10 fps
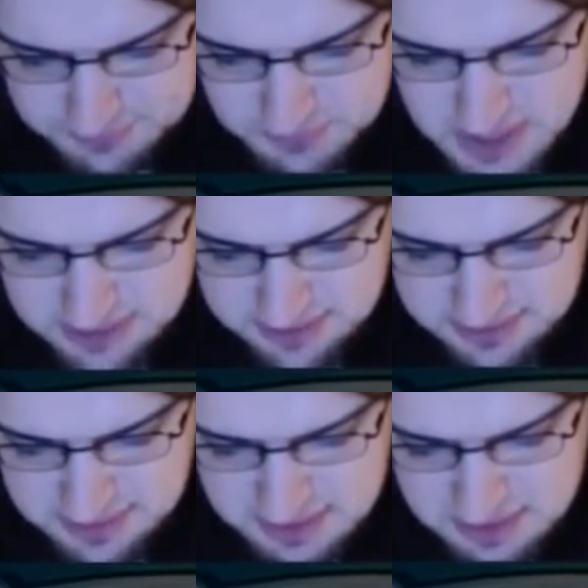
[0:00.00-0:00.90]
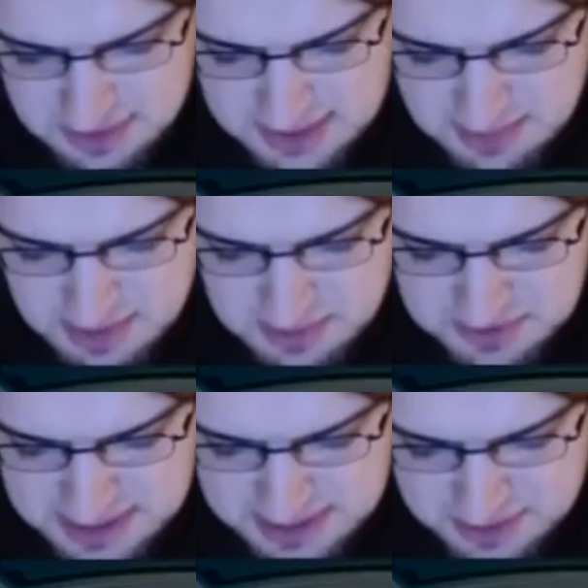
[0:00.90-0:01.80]
Well, you can see my
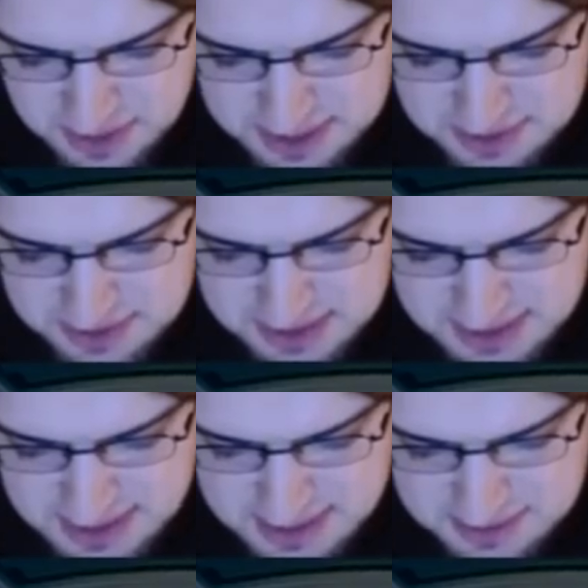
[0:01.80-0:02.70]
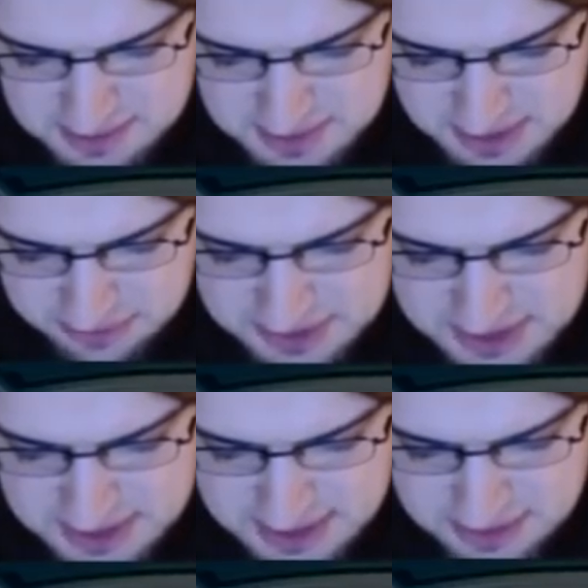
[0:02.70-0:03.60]
moveset's quite interesting here, so I will go for a
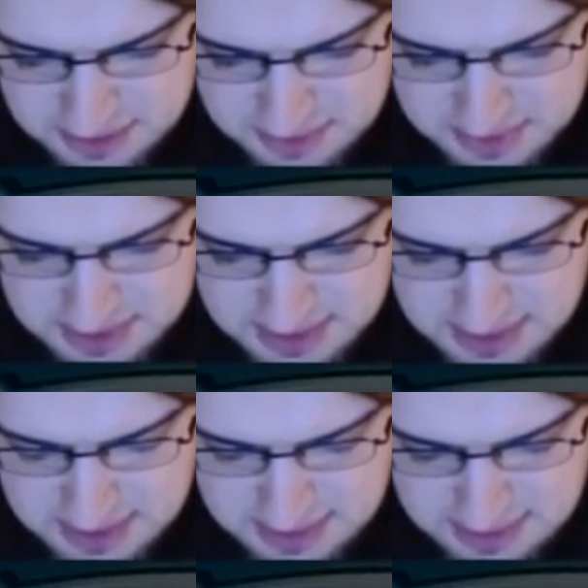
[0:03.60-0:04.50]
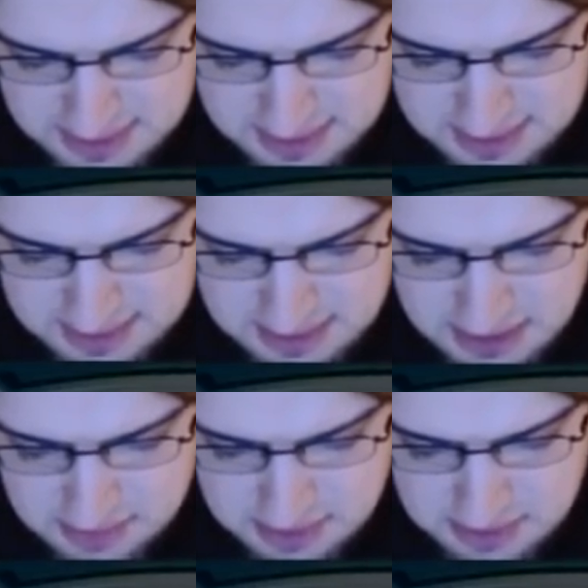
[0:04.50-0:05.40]
Sky Drop into the
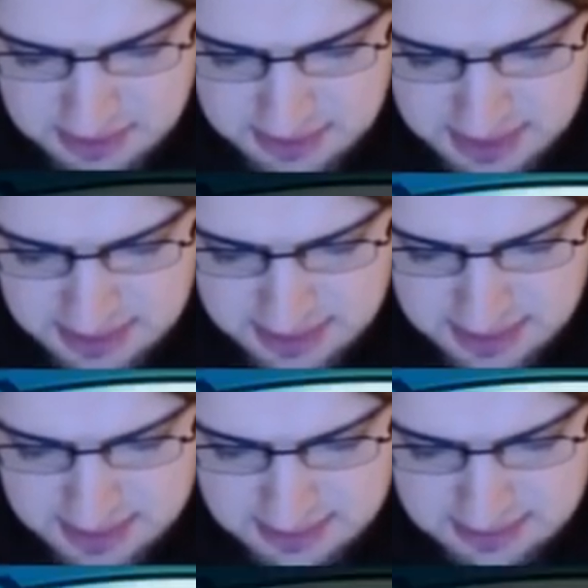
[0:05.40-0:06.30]
Como, I think.